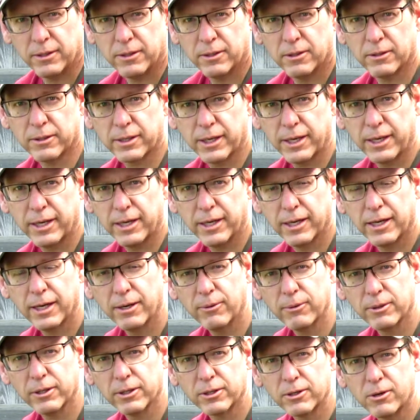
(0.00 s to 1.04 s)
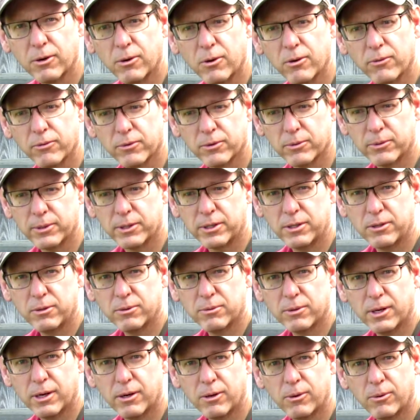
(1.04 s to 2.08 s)
Okay, I wanted to go over with you
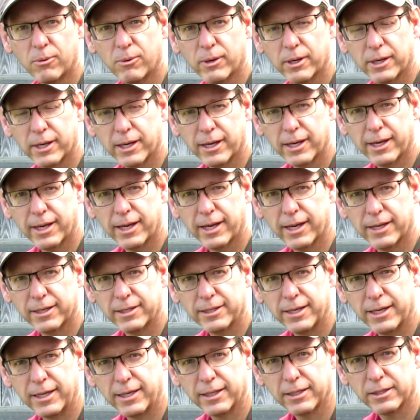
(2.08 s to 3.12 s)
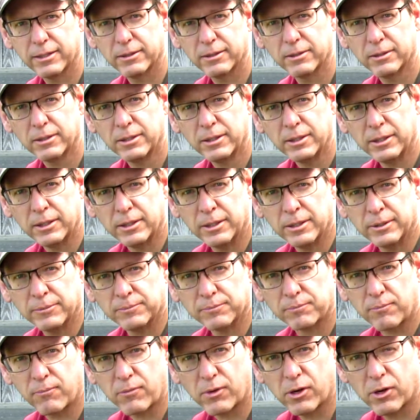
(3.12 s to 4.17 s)
what I had taken,
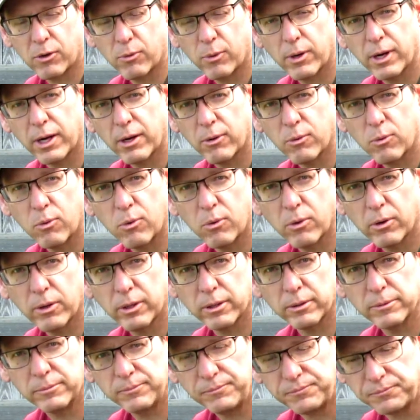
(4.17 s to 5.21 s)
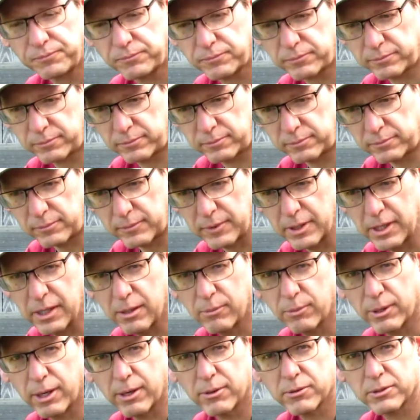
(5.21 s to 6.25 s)
or what I wore
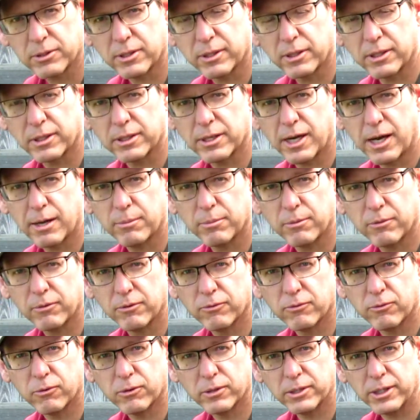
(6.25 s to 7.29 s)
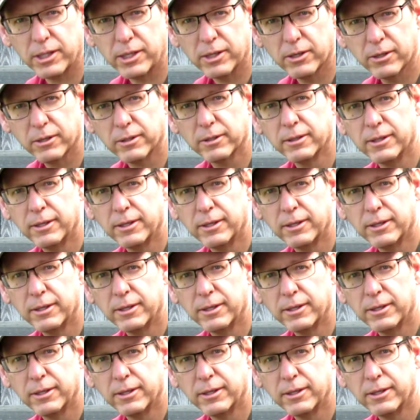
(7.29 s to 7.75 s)
when I was on the top of the 14er.